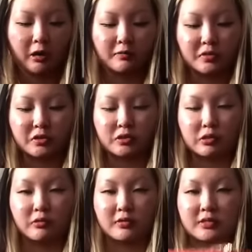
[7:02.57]

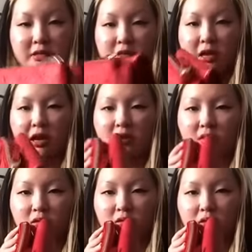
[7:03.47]
So it's that.
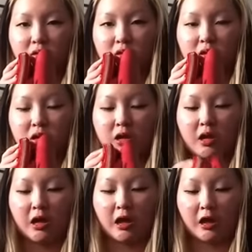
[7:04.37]

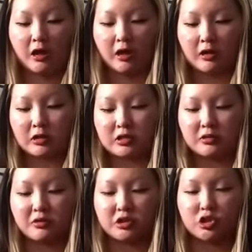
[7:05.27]
And
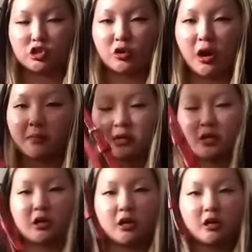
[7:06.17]
the strap
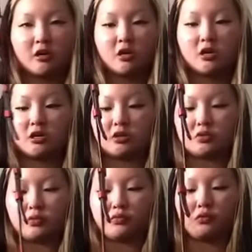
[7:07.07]
here is
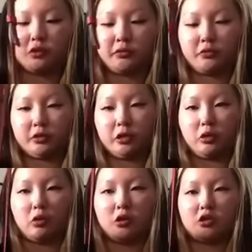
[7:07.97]
really, really
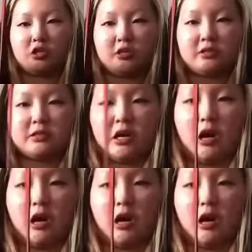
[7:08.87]
gorgeous.